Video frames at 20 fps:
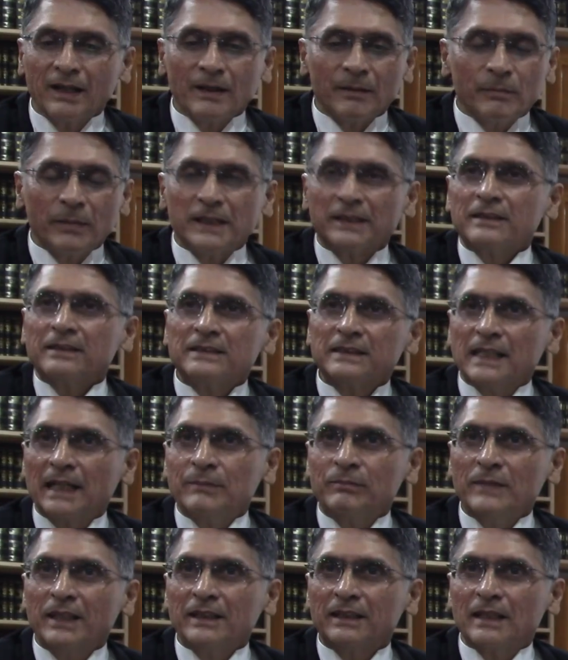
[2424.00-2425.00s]
By the
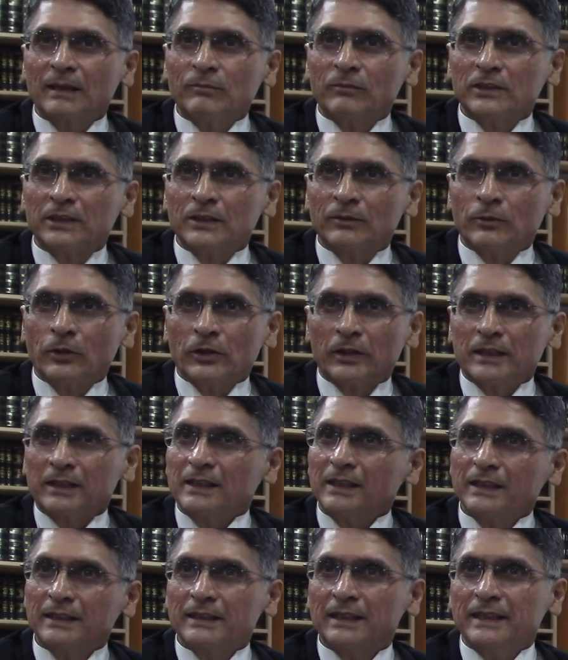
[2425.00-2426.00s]
time they came with the warrant,
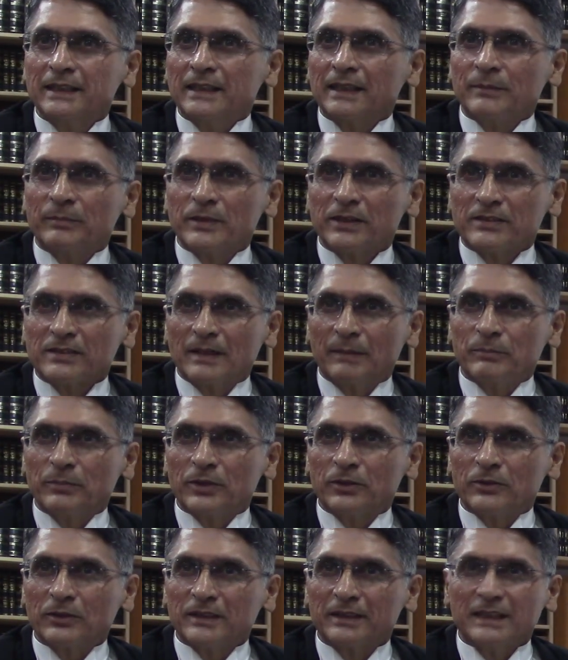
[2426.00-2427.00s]
he cleaned up his
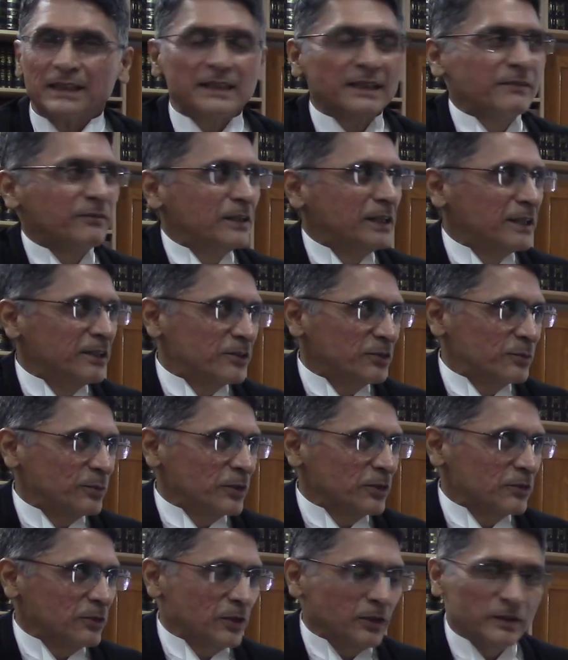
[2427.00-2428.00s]
computer. That evidence
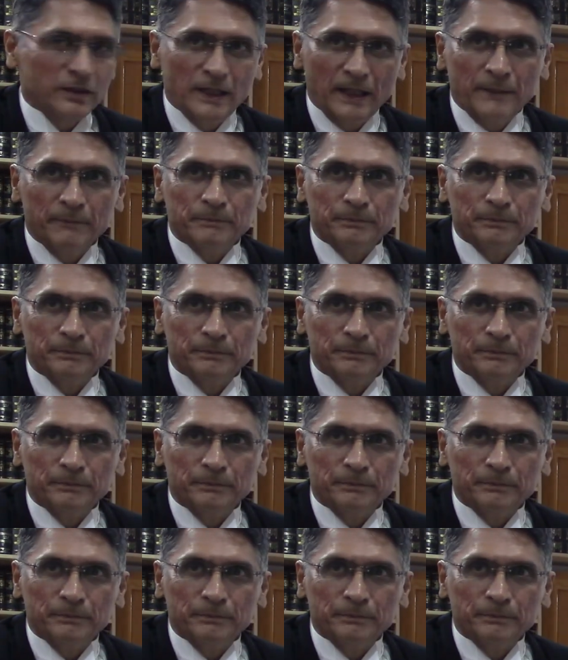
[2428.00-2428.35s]
was not there.